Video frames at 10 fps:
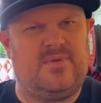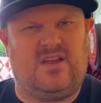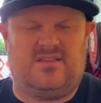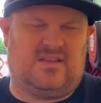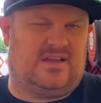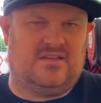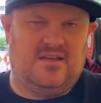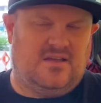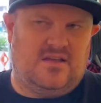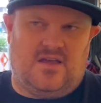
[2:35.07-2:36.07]
and
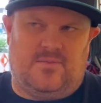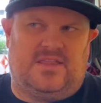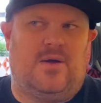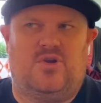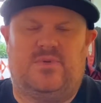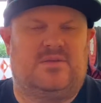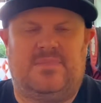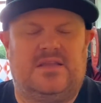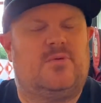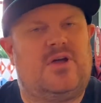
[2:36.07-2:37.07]
I mean, that would have been
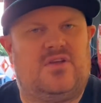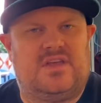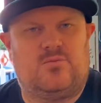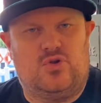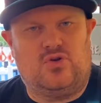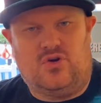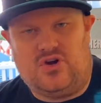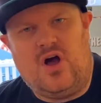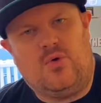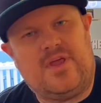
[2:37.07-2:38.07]
bedlam. I don't think Wollongong
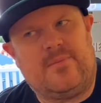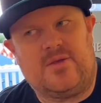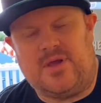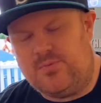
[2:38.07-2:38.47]
could hold that many people.